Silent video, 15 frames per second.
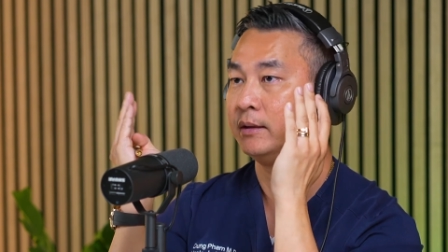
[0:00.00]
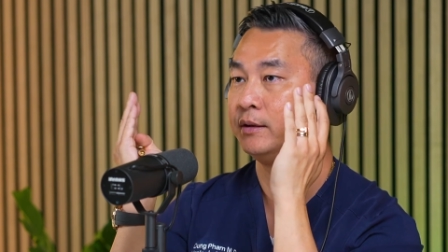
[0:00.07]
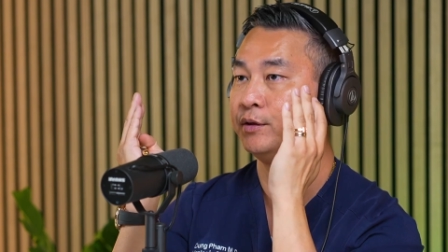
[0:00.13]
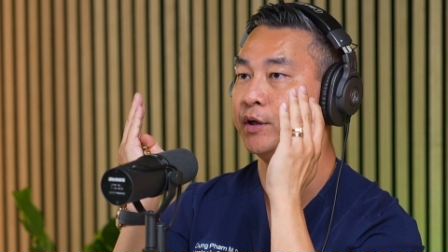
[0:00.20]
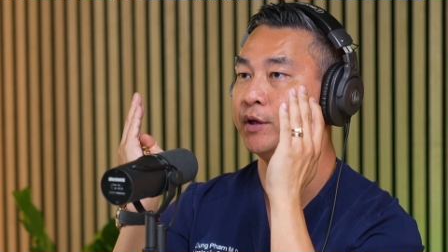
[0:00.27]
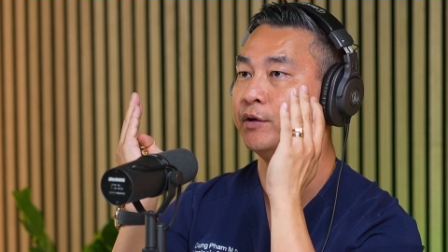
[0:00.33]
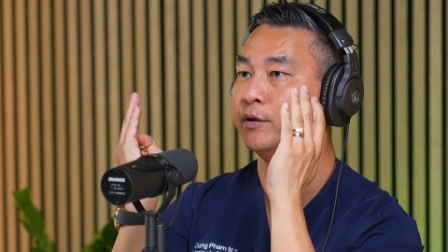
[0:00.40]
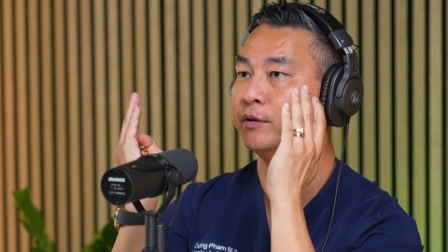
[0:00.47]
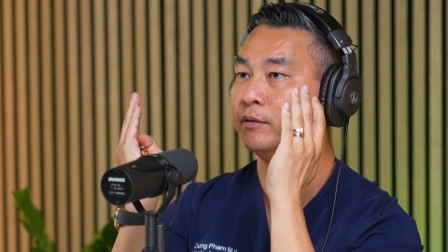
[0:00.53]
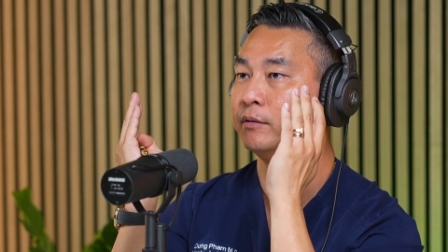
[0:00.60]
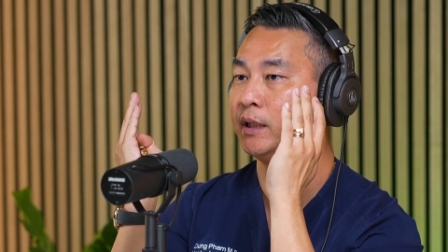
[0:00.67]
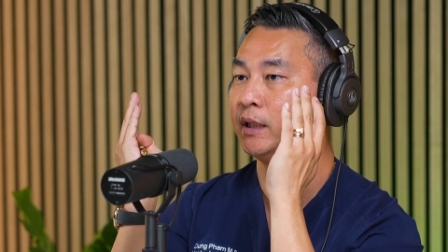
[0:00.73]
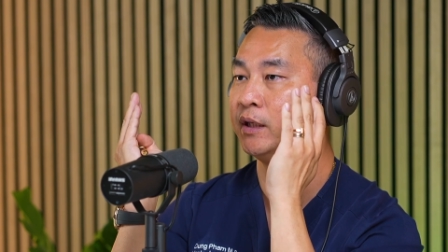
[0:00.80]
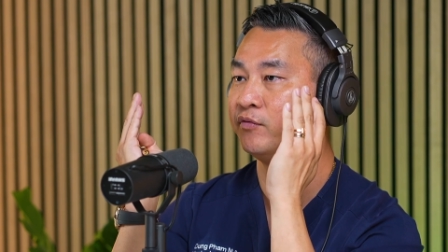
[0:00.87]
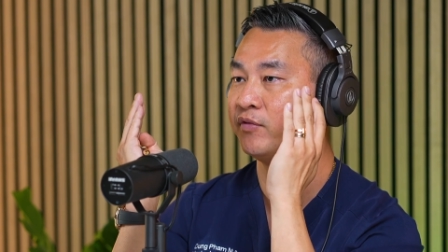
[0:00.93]
You know,
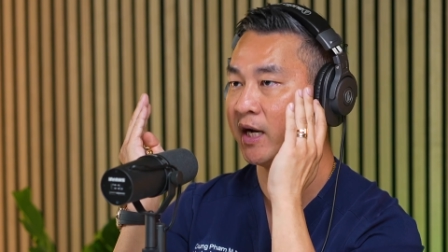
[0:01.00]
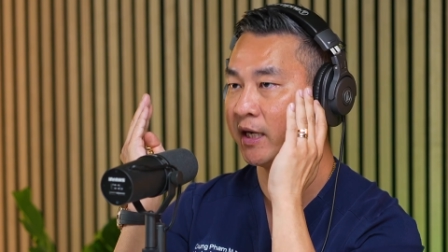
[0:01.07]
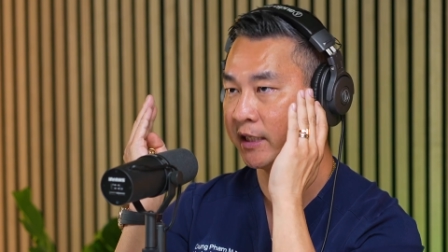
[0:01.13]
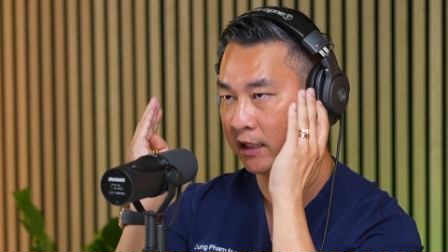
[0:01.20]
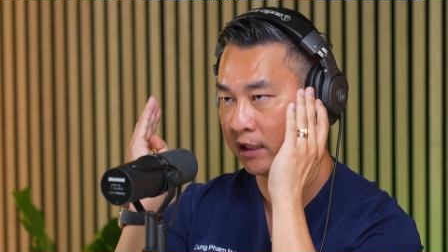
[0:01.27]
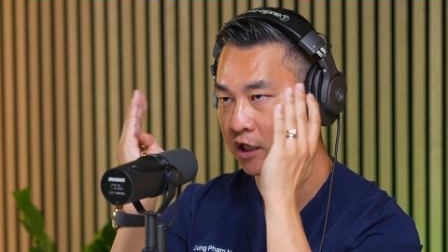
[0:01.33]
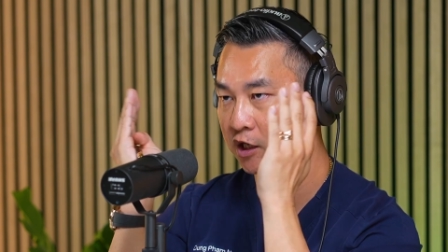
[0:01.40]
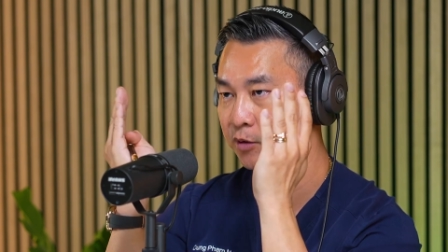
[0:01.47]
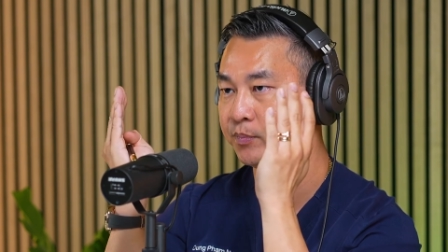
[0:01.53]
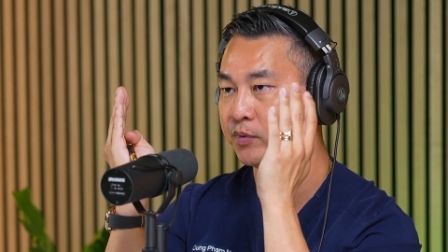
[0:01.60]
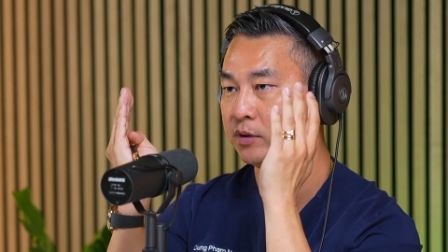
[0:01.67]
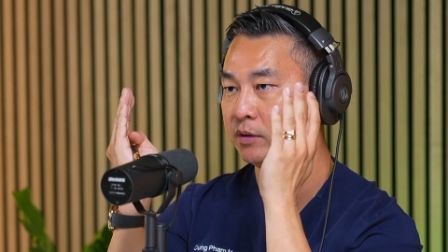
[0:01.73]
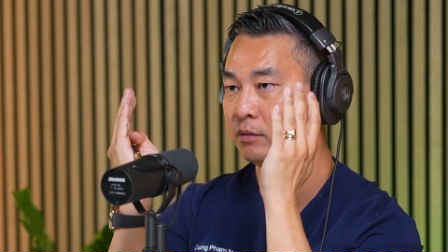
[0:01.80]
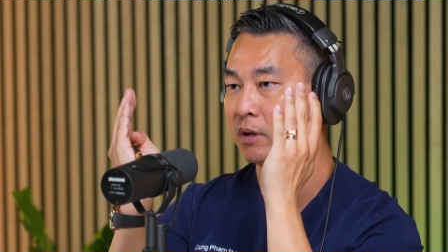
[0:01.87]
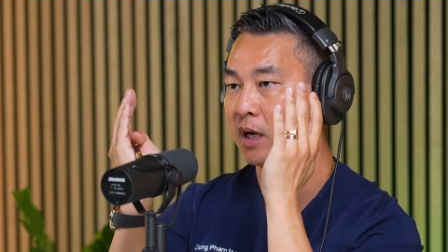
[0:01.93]
if I can help
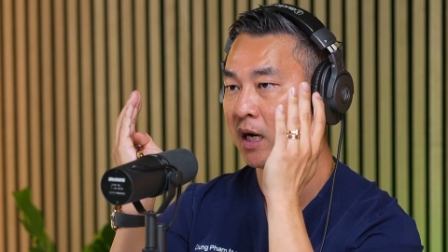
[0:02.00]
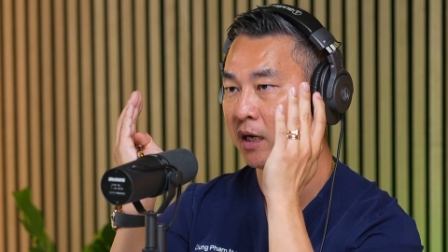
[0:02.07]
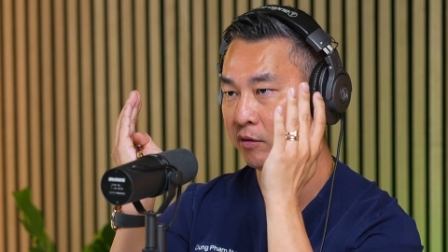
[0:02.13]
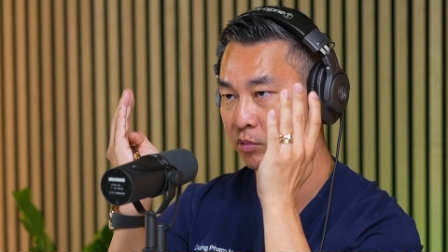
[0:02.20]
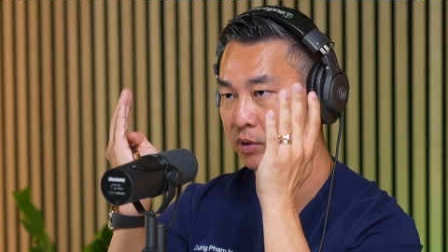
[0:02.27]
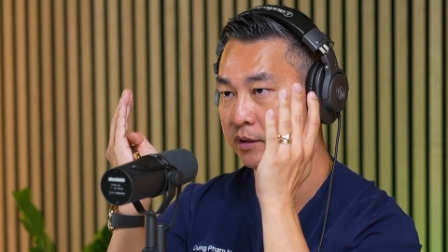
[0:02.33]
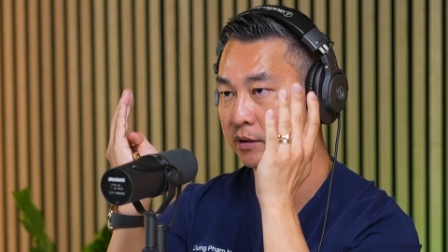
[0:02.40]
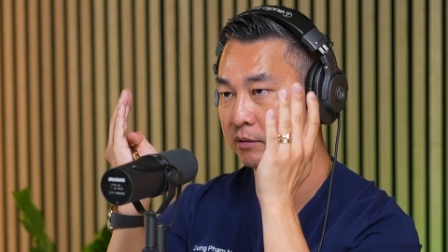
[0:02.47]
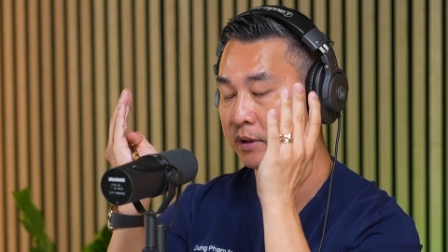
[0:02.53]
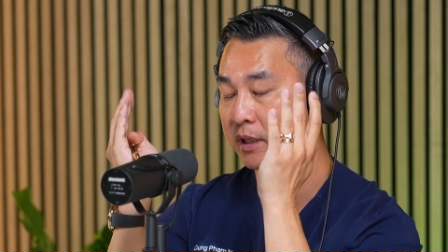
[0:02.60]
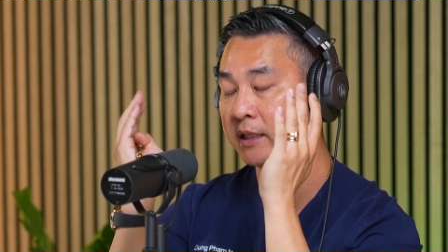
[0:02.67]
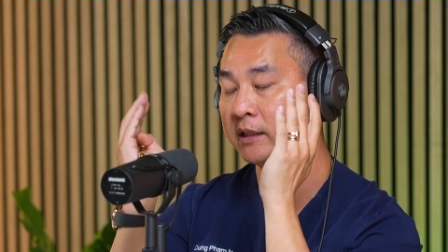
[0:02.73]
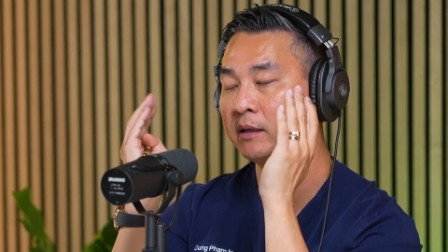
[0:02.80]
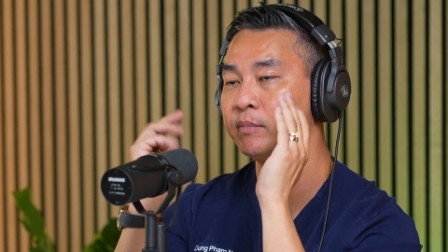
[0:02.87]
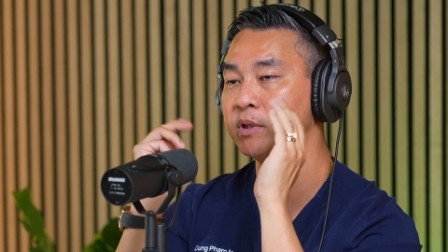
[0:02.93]
you, I will.
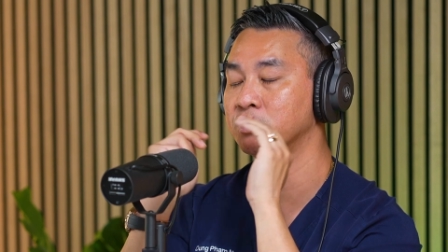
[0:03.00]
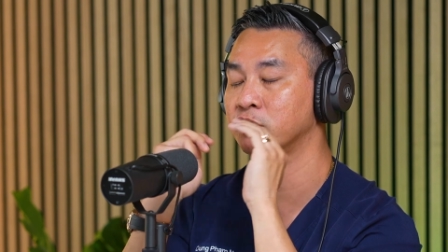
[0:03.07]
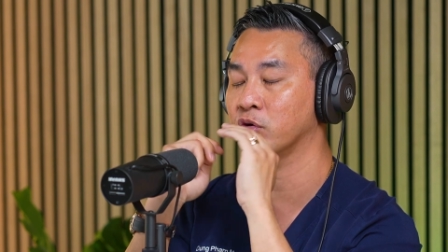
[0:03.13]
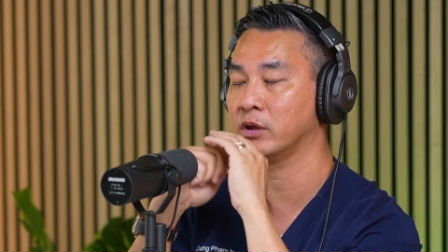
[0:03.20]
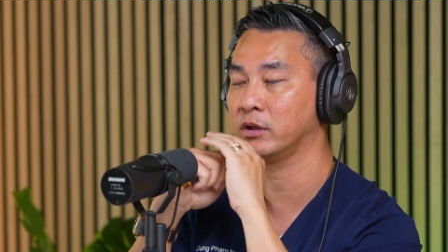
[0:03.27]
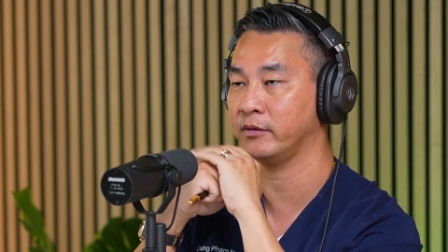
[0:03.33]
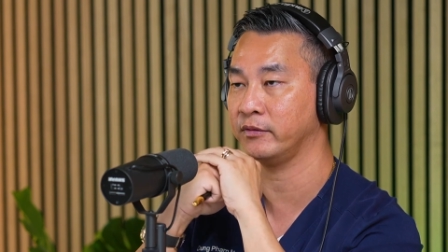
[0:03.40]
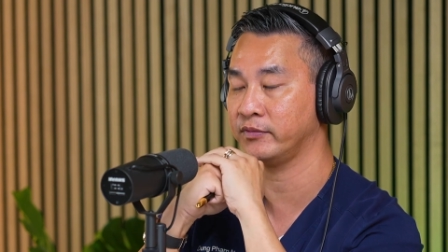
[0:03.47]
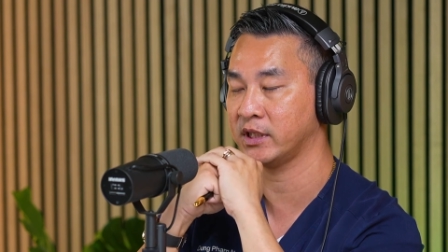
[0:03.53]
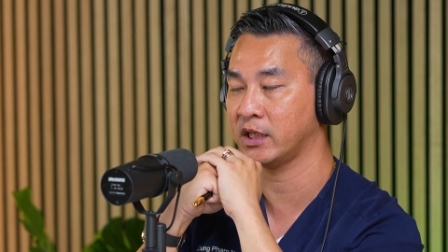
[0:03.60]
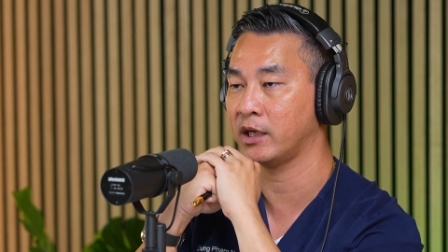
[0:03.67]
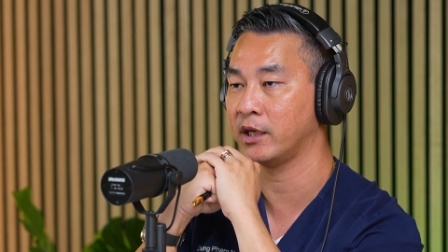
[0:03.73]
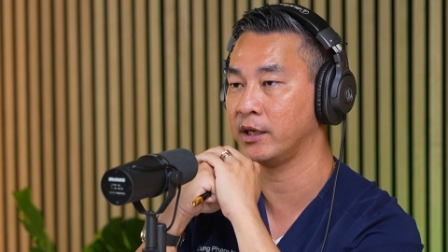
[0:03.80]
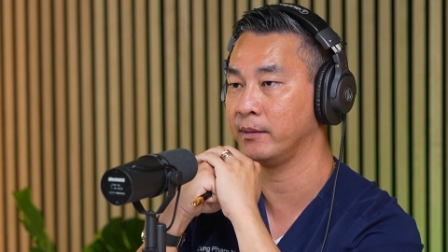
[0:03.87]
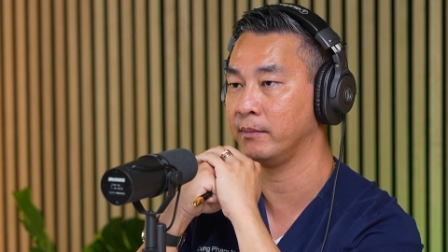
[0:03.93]
And the majority of
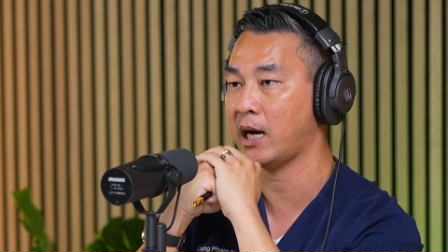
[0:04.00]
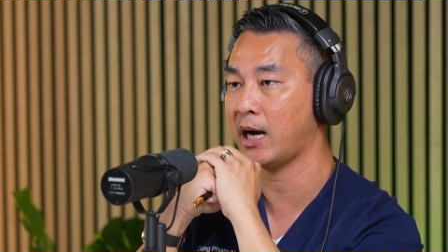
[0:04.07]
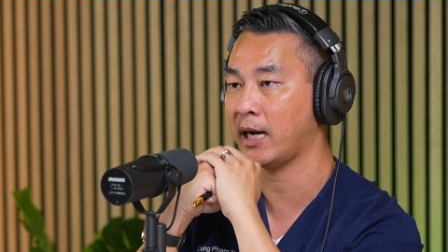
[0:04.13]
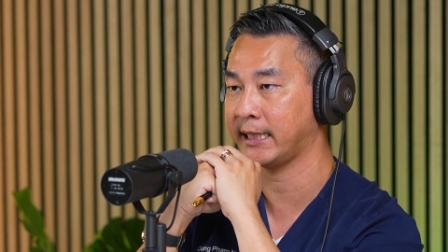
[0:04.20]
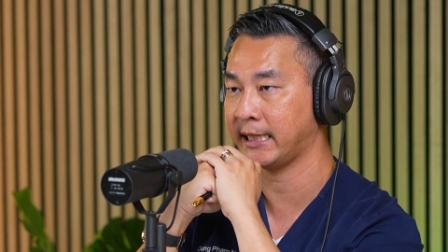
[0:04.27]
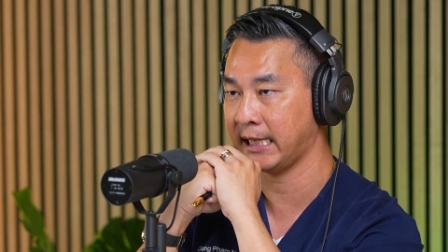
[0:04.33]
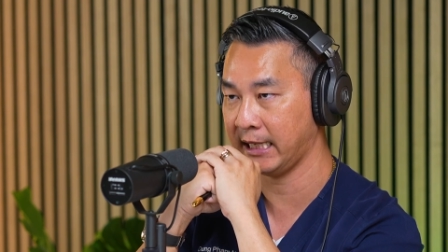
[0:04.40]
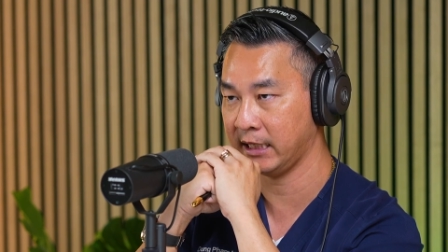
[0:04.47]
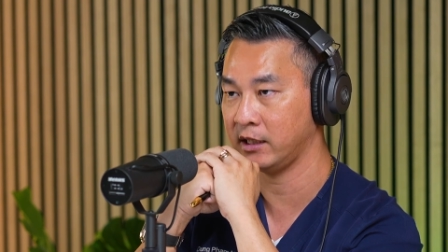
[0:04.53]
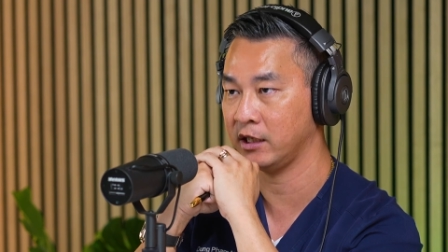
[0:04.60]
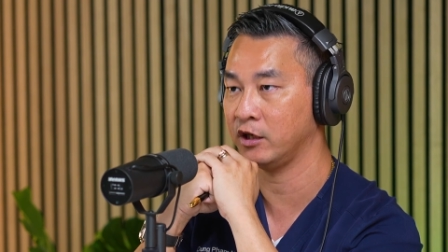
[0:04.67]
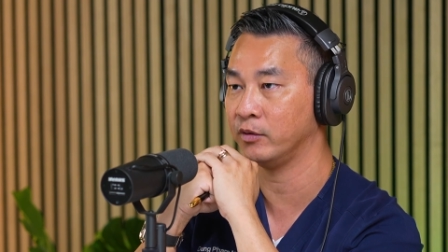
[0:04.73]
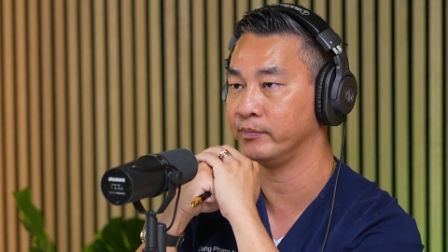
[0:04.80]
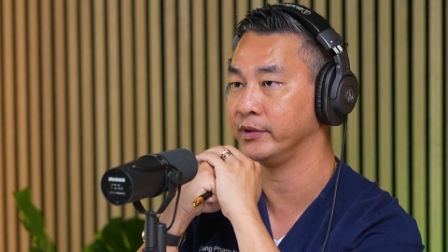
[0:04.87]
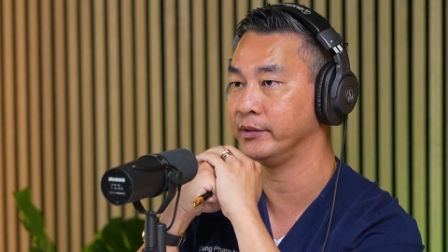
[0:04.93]
time, I can
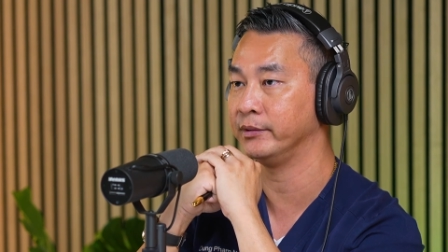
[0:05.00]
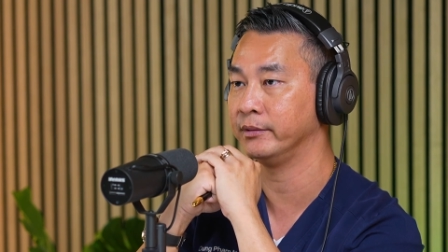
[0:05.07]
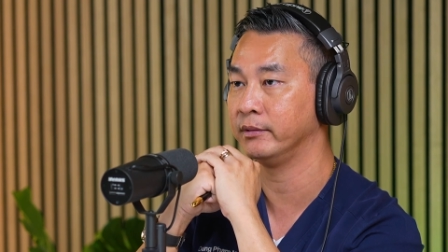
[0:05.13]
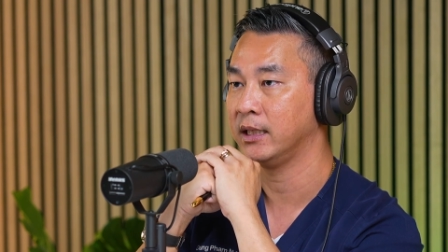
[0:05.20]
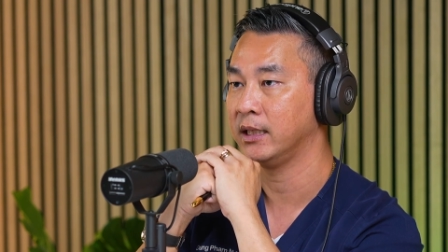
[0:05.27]
help you.